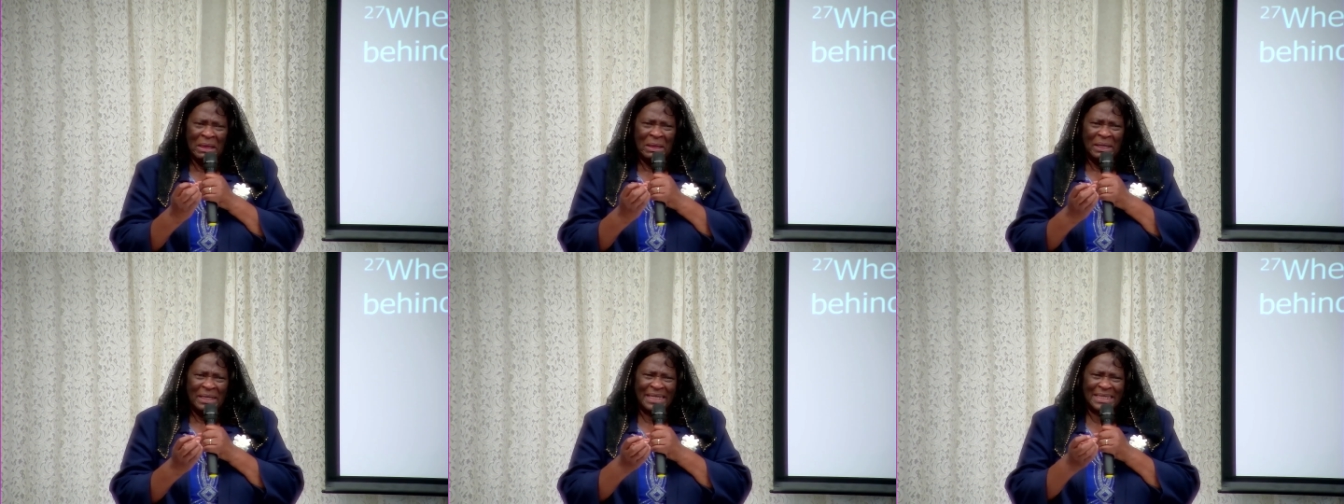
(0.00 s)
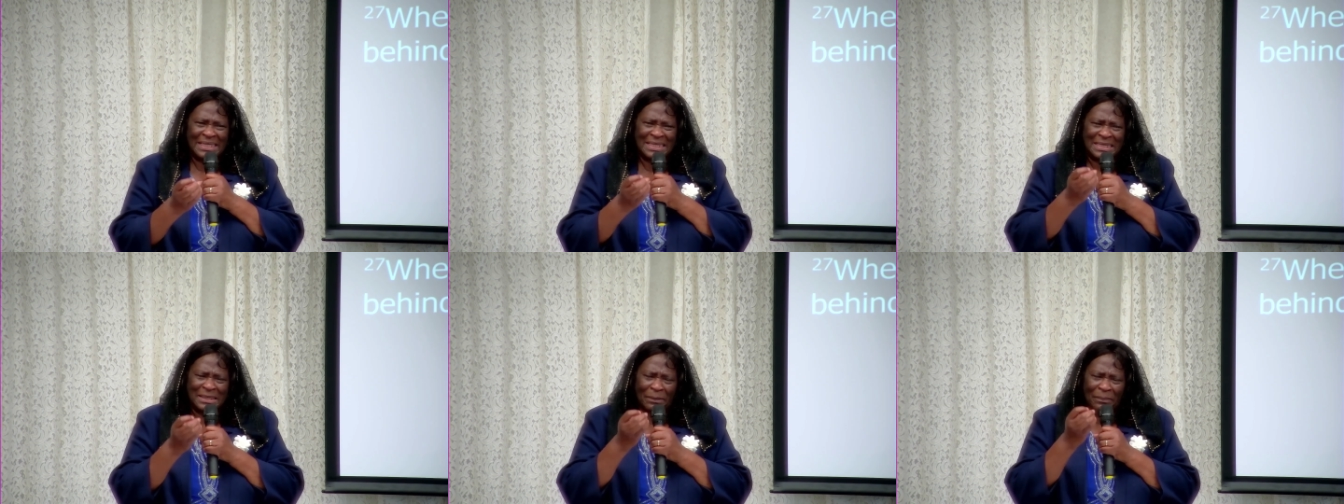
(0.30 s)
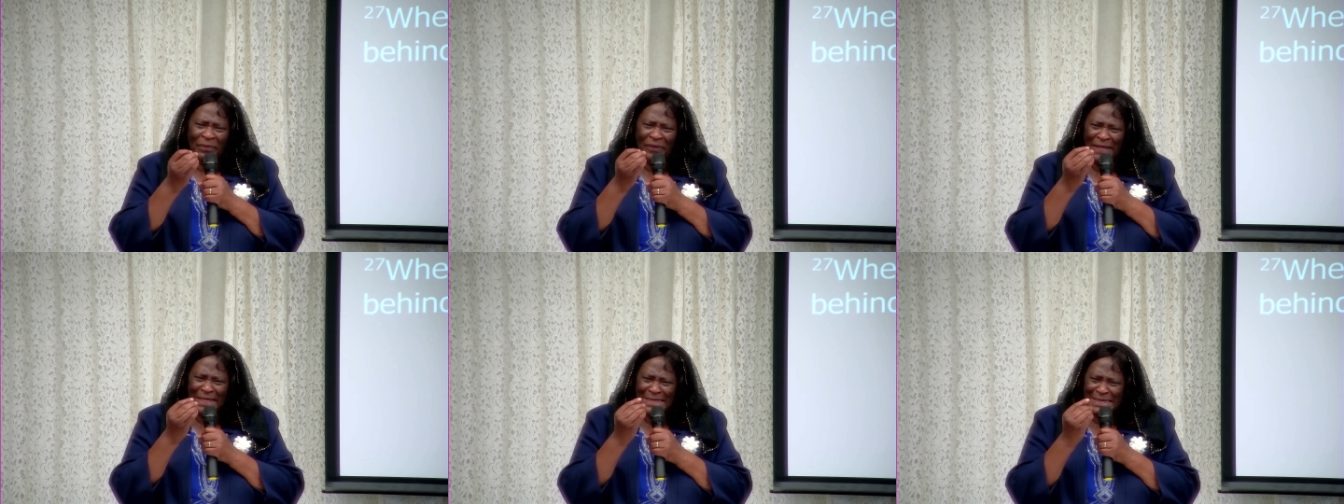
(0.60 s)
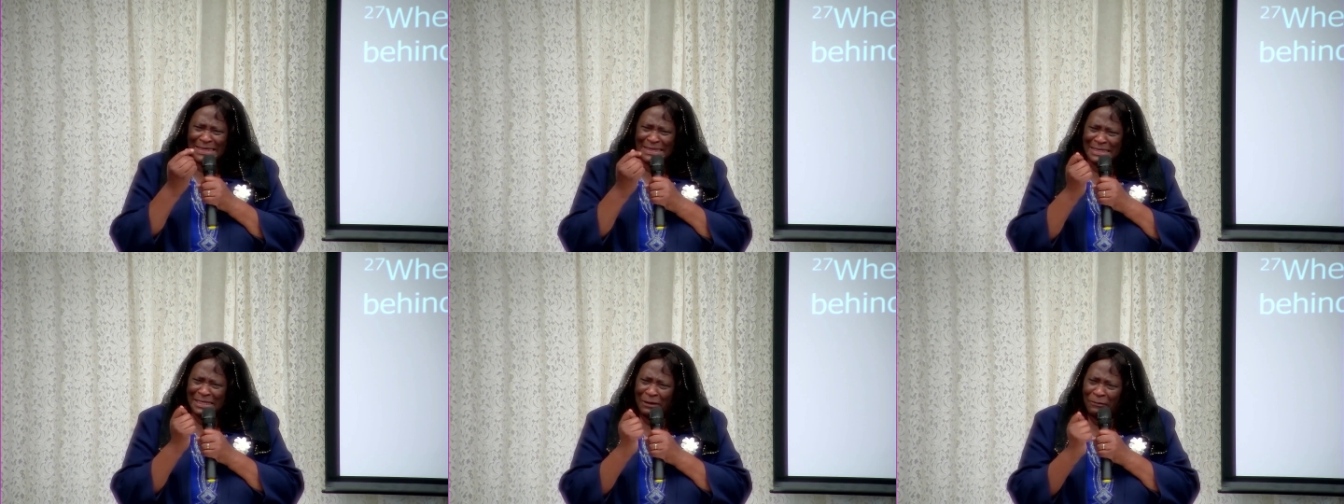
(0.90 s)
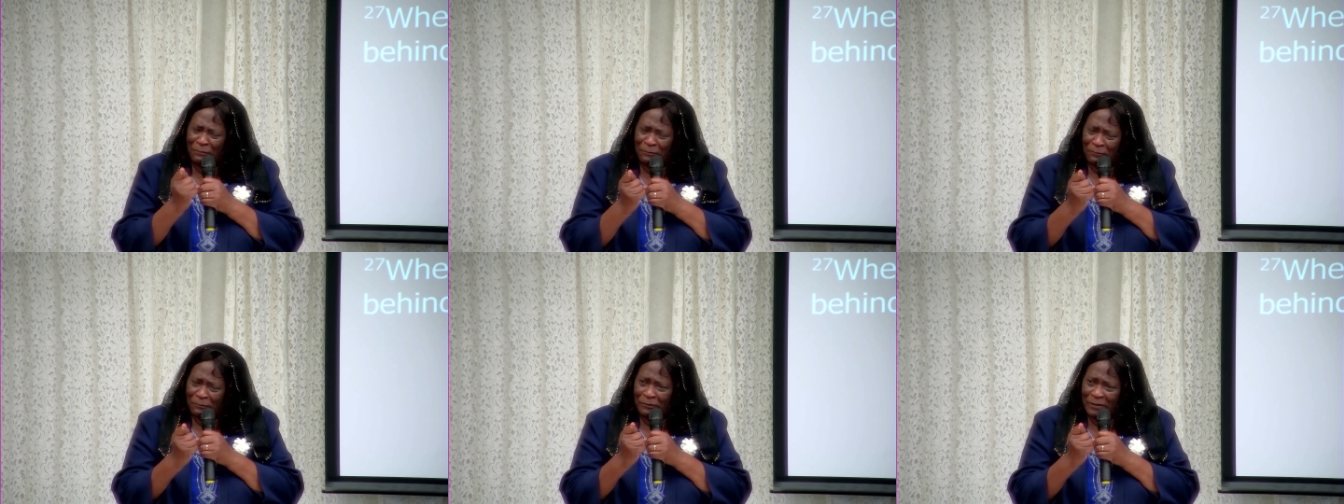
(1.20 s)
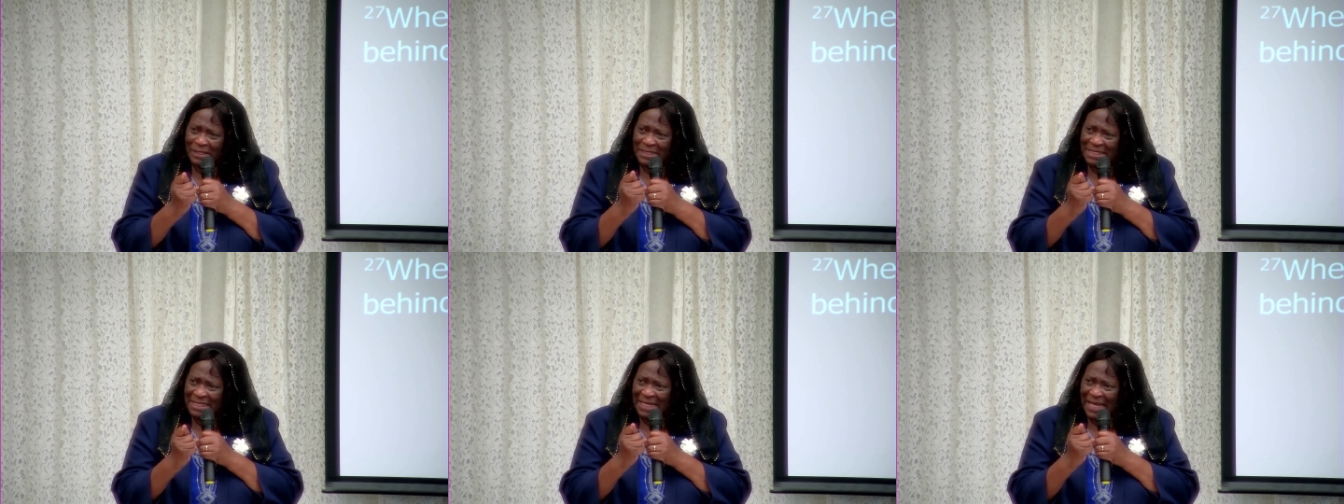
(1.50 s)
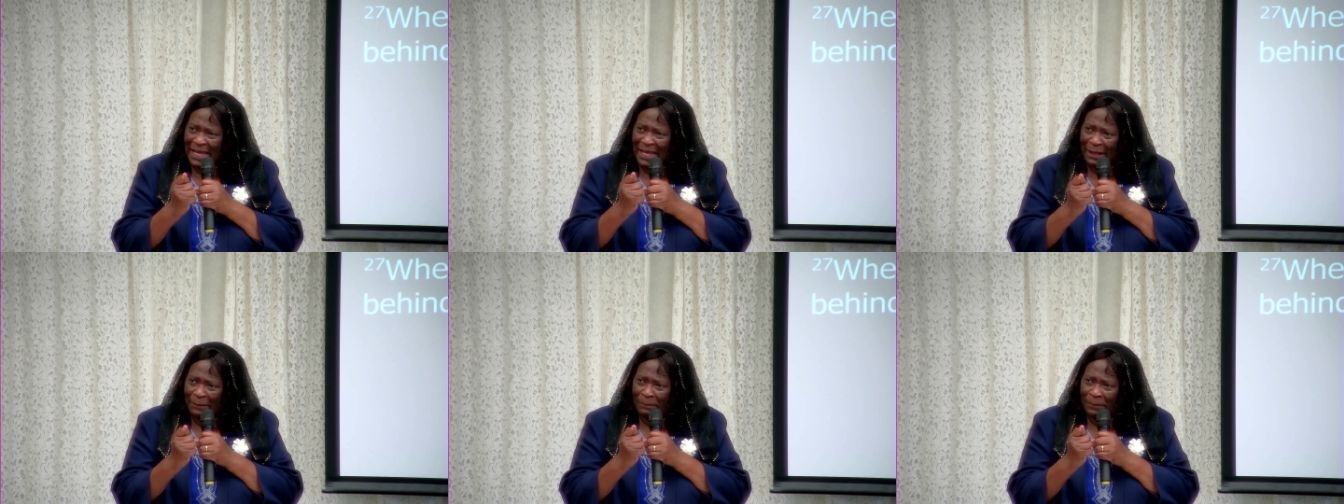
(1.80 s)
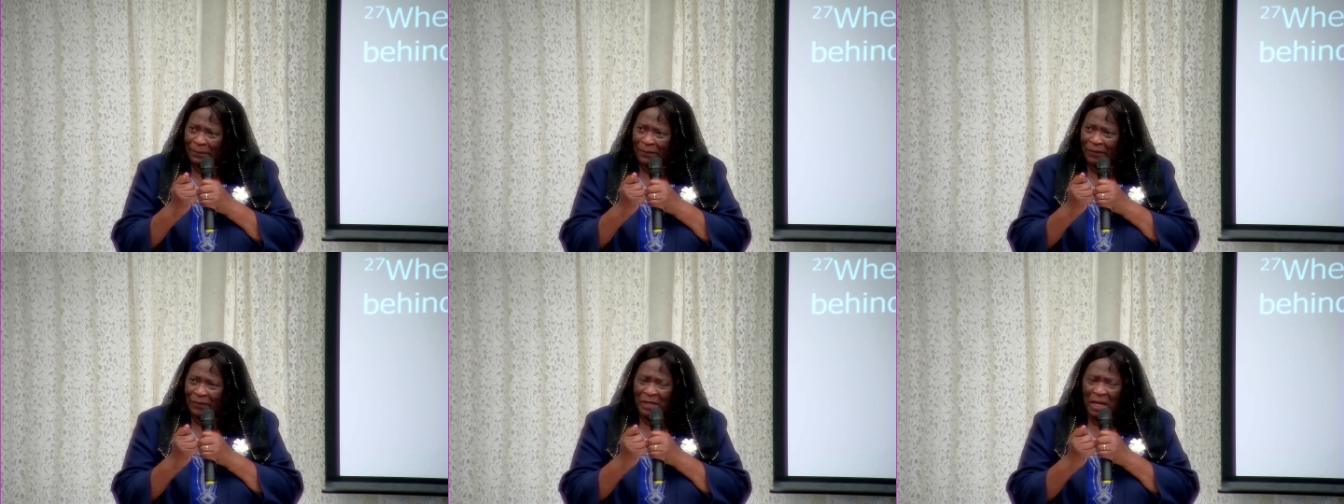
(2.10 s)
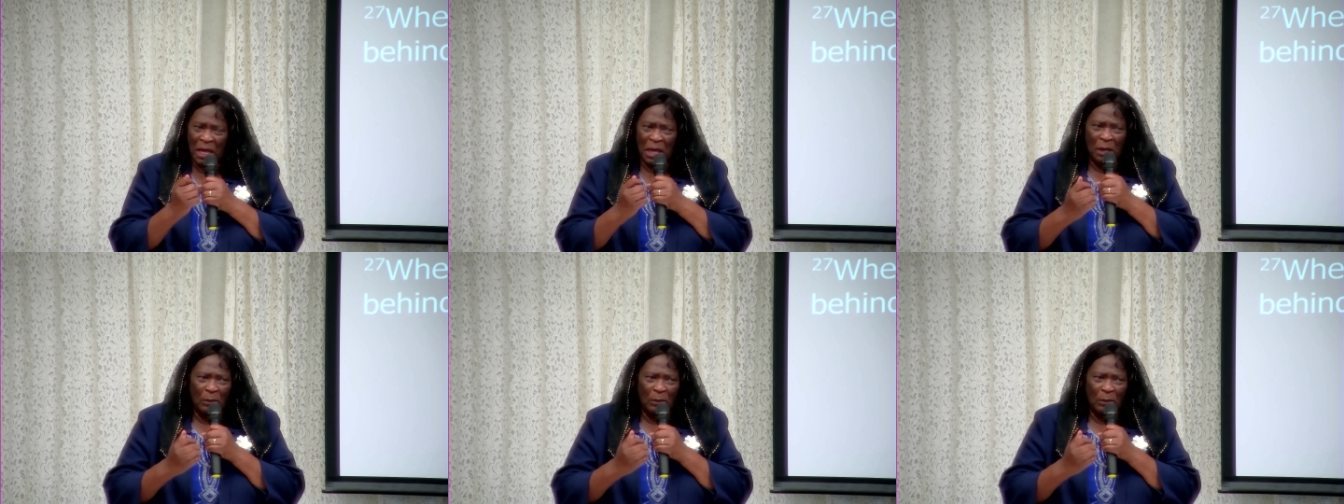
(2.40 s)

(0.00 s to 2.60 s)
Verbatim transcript: Let something different happen.